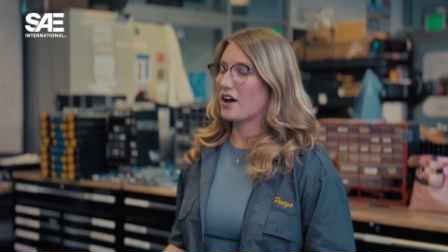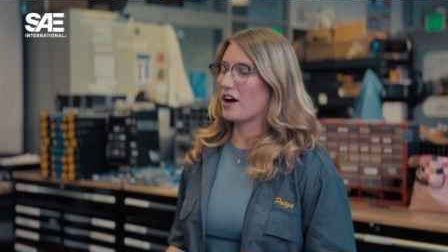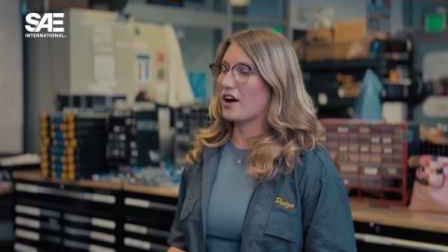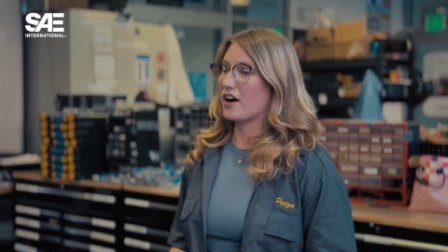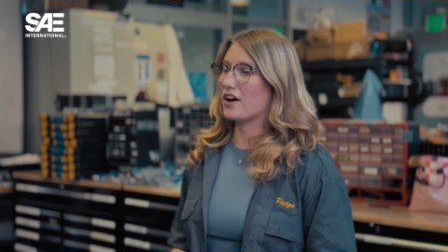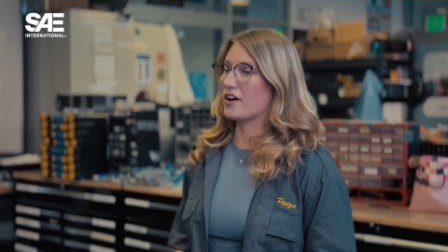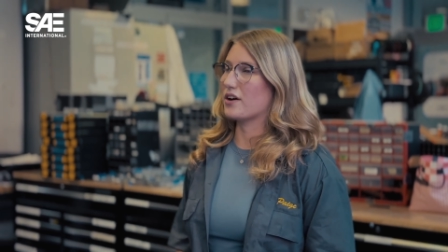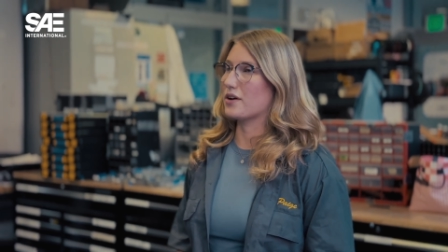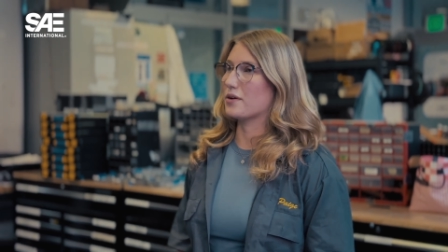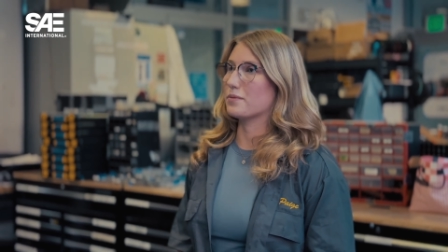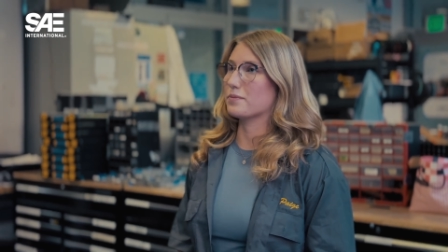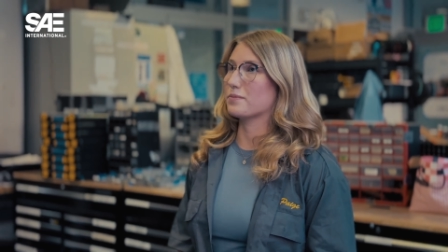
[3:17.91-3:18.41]

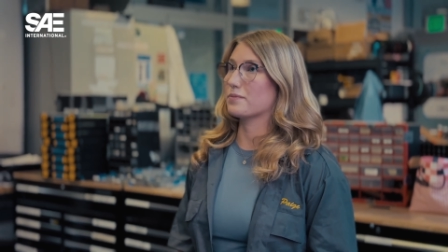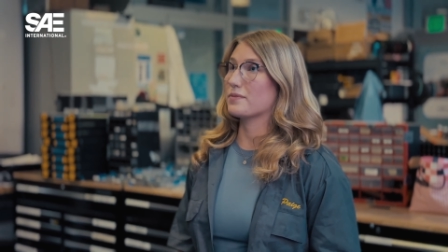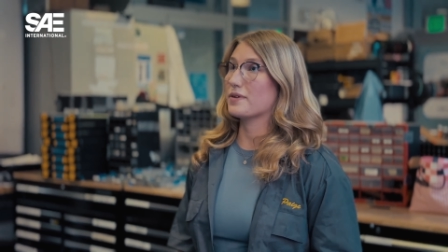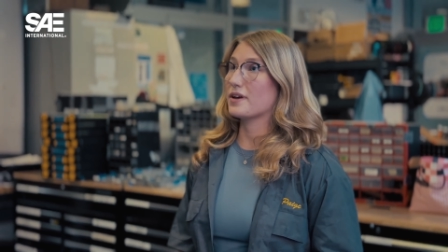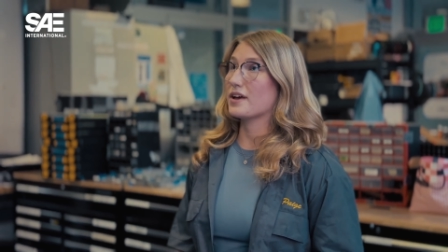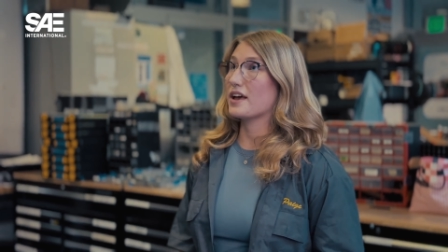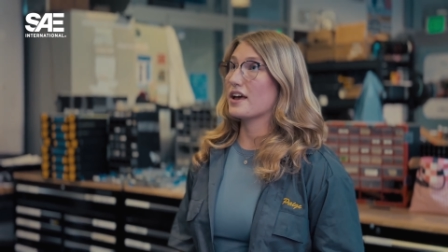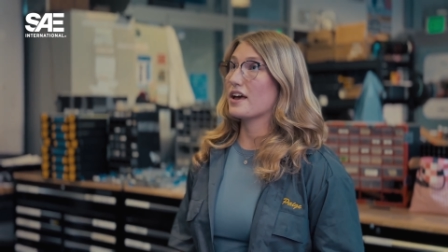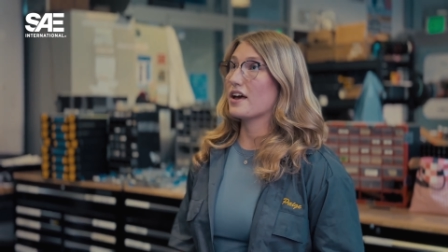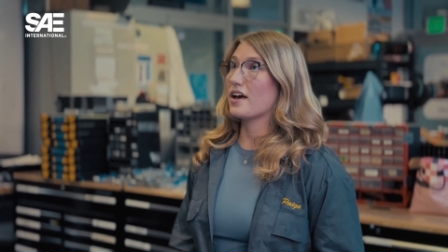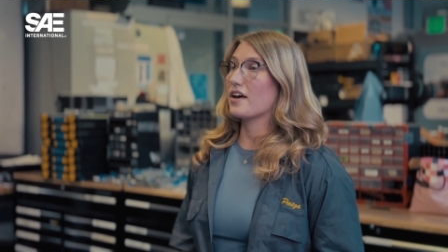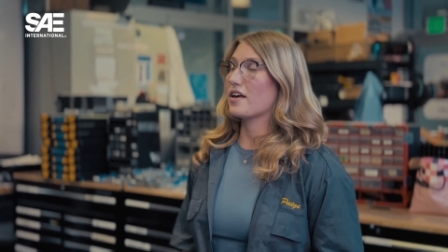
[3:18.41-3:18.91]
Um,
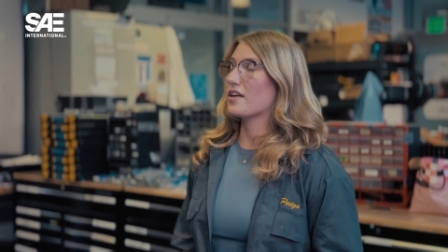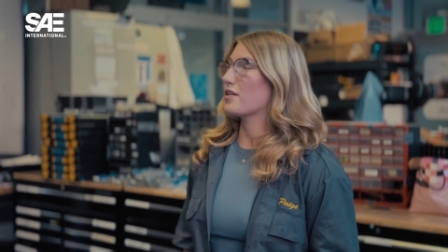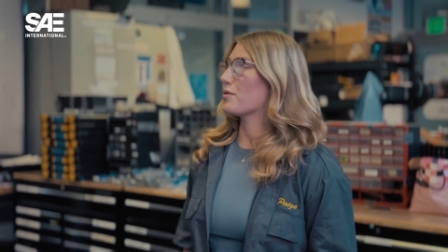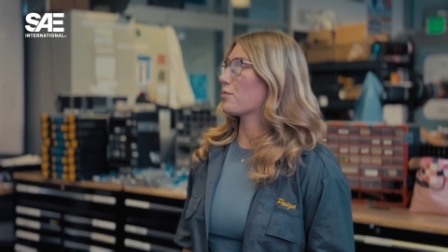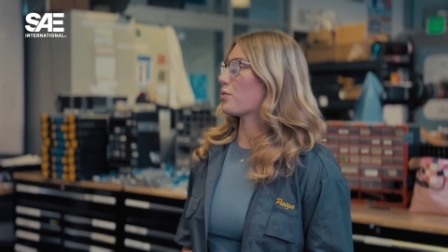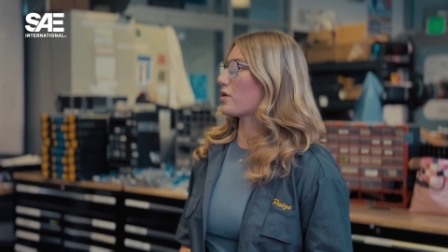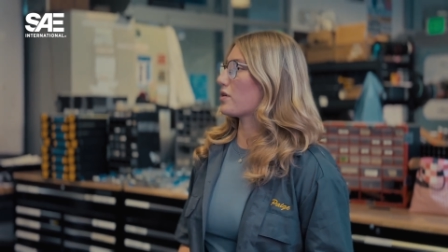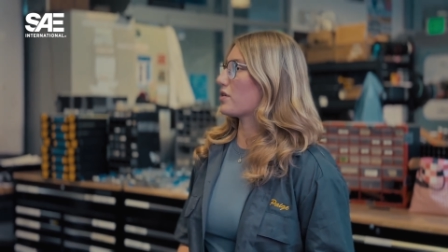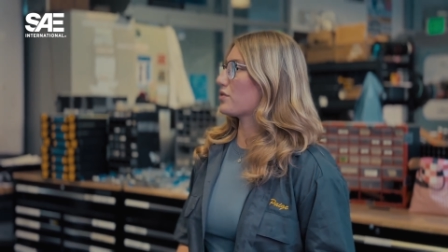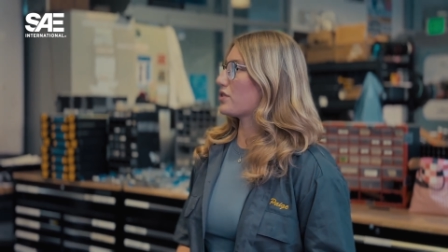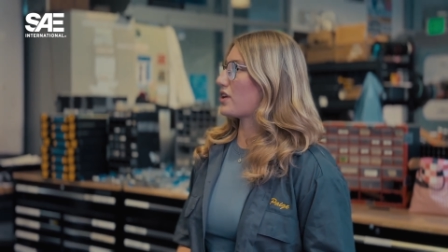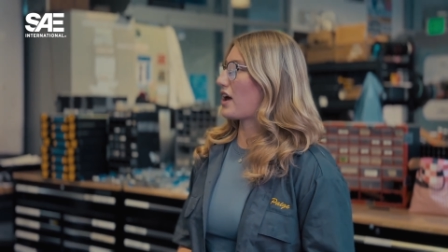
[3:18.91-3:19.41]

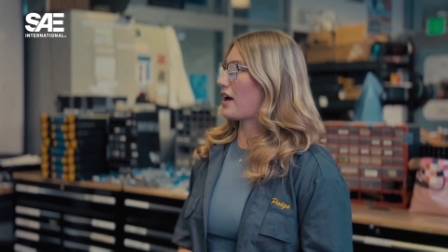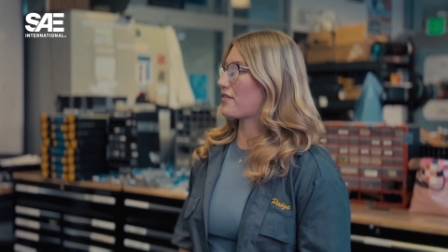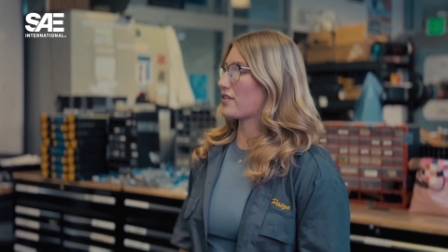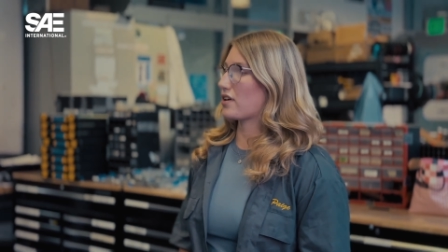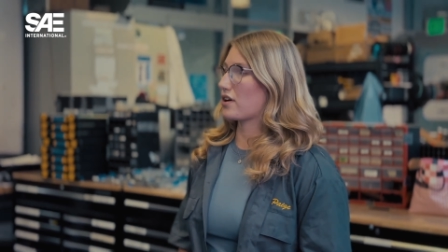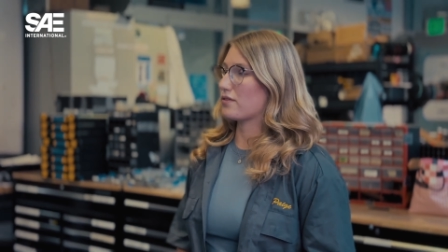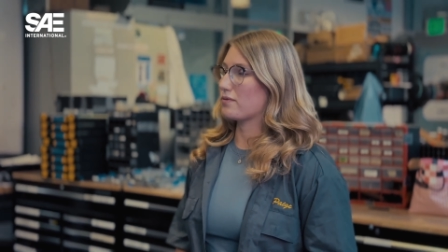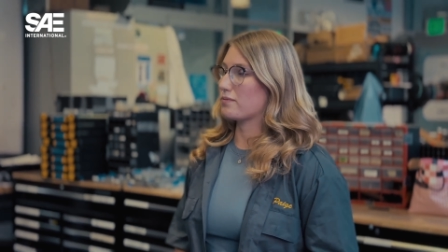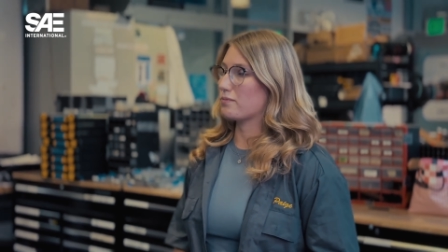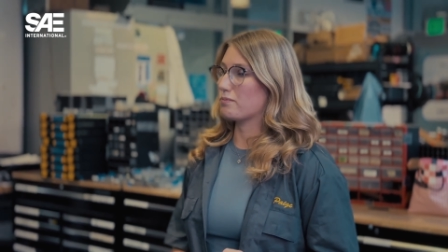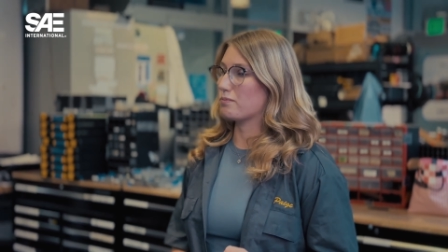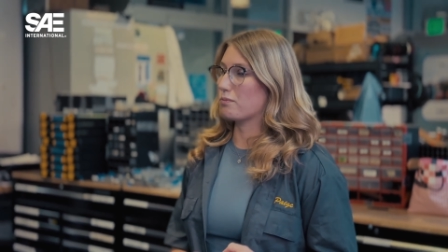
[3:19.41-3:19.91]
we're having
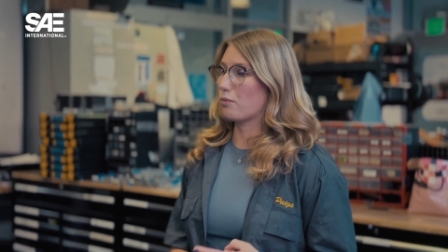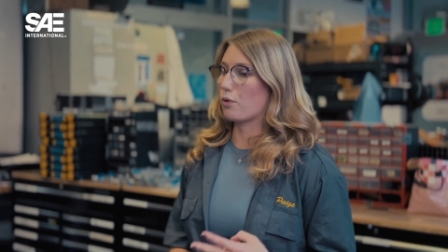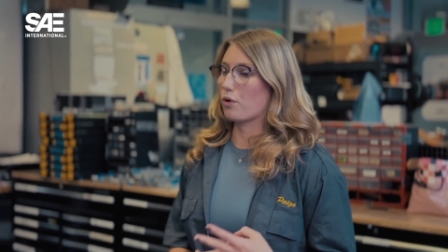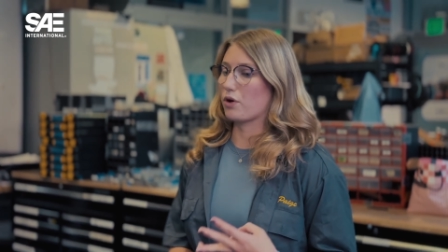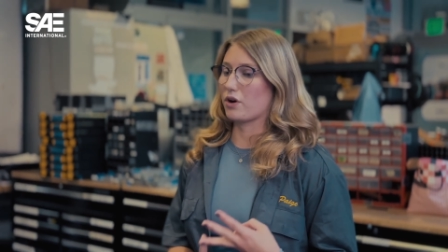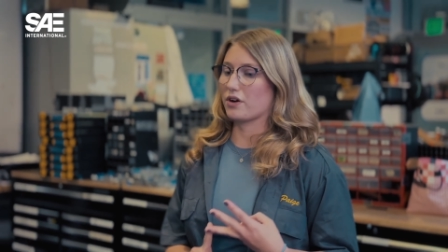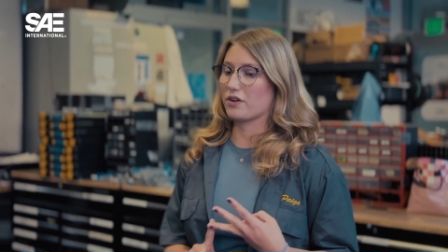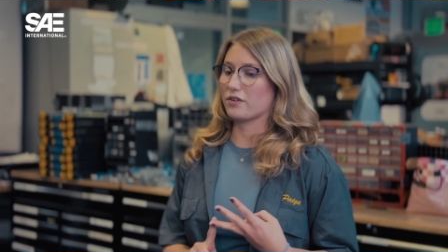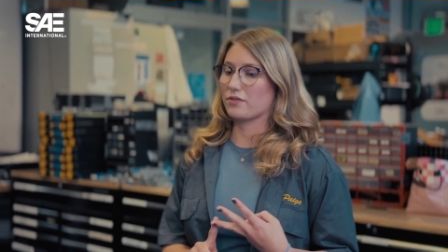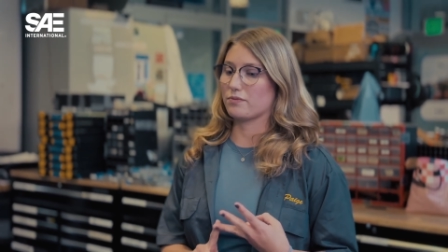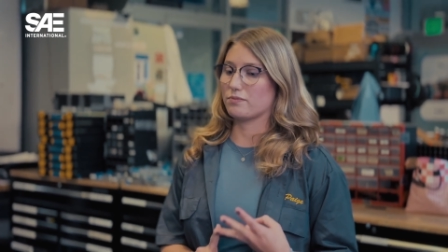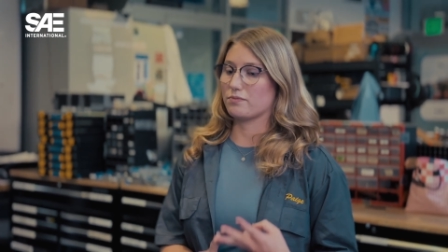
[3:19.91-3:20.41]
a
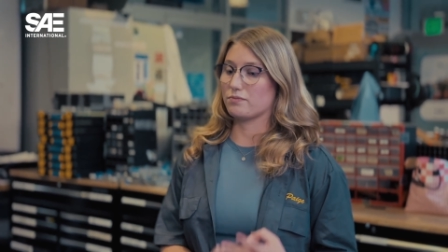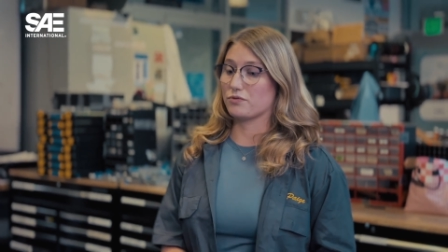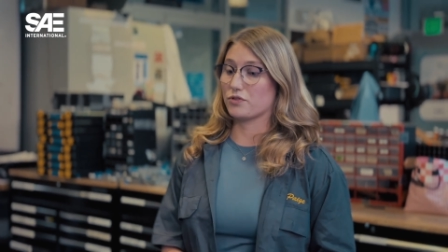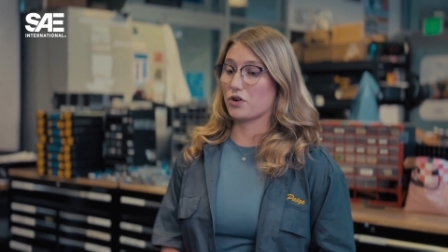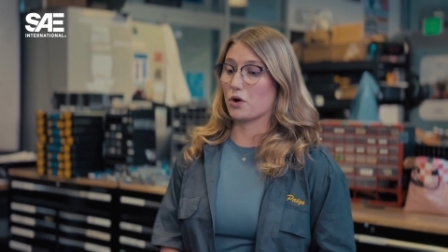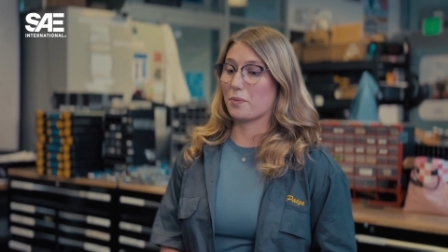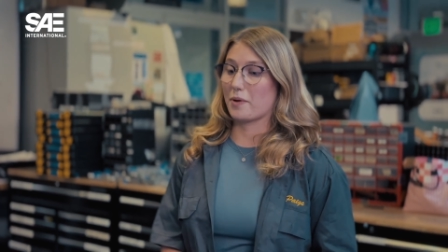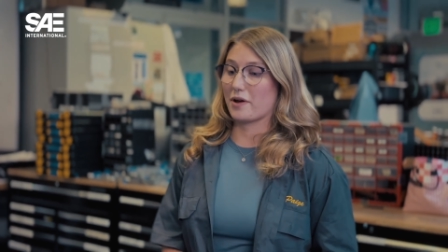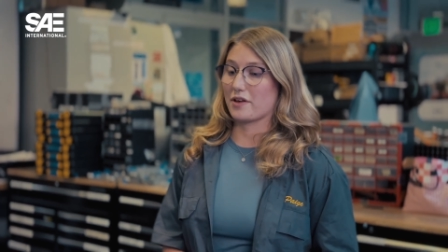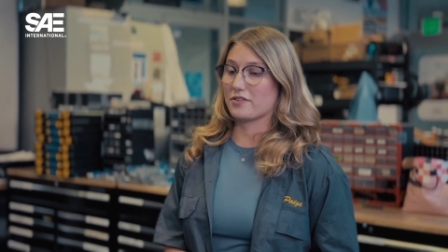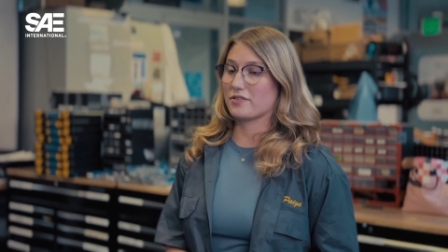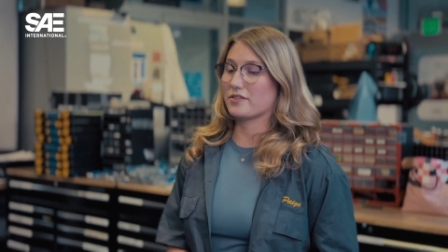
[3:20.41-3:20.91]
more
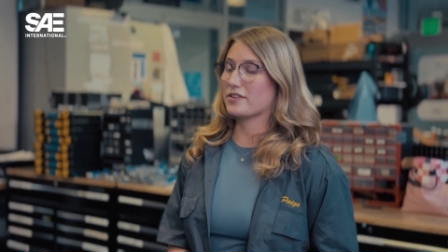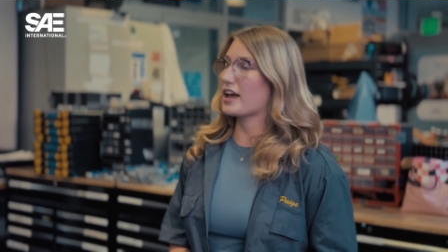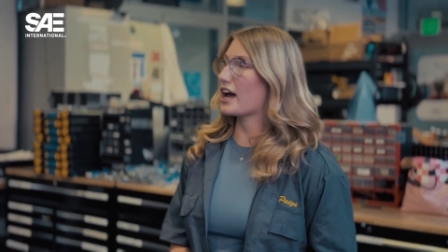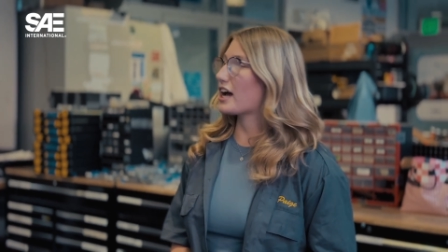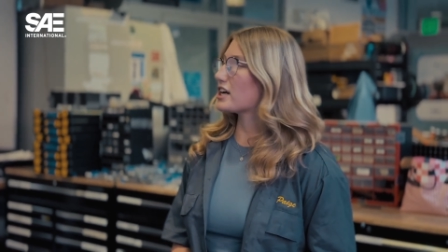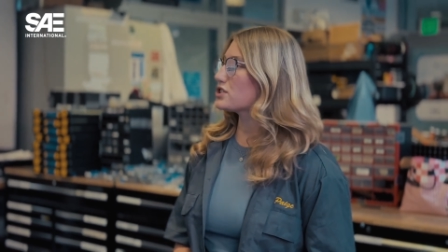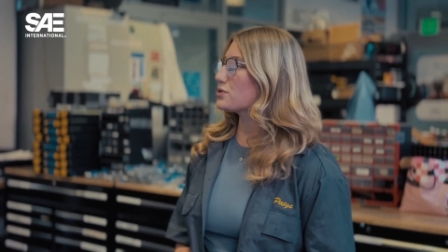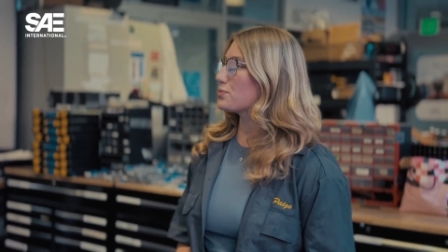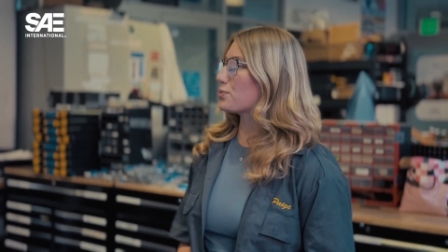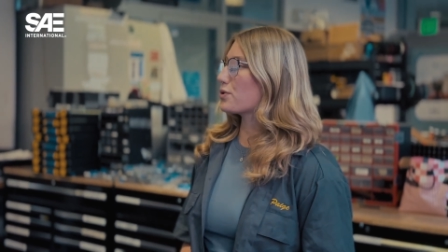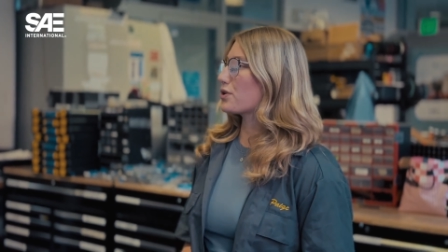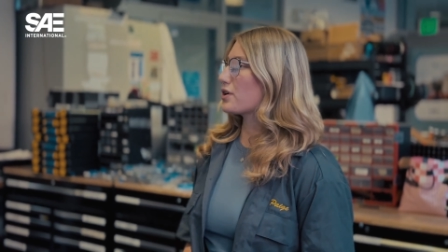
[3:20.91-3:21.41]
robust
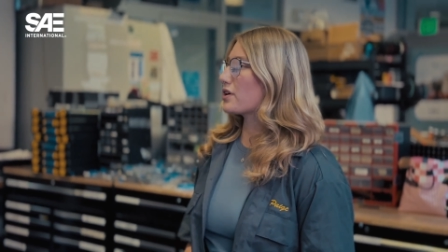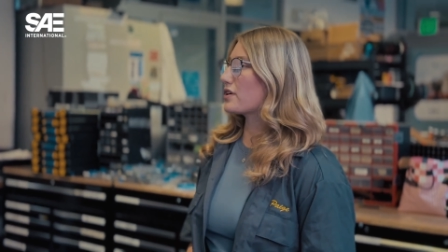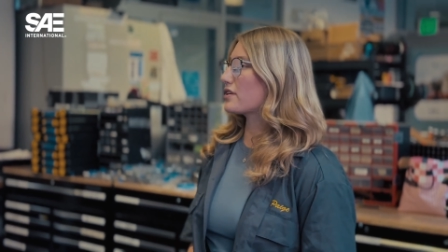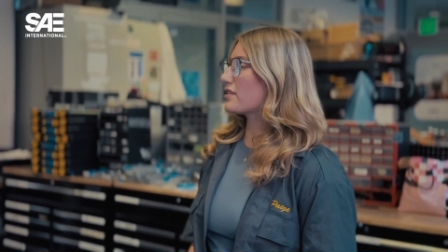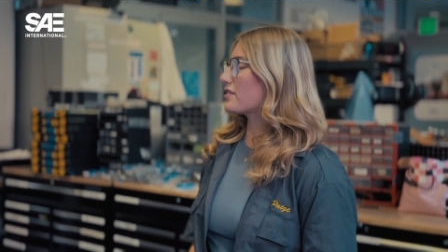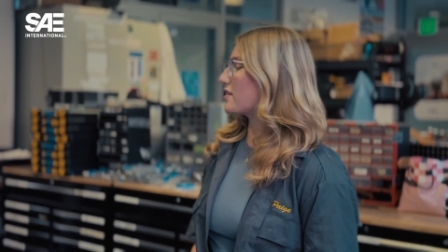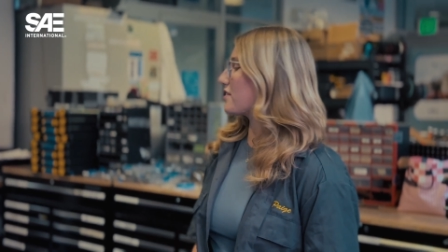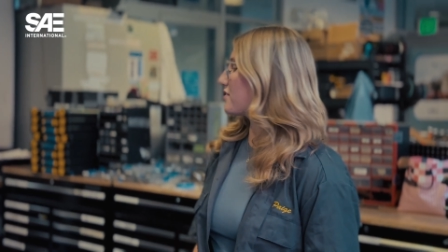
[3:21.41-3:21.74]
dashboard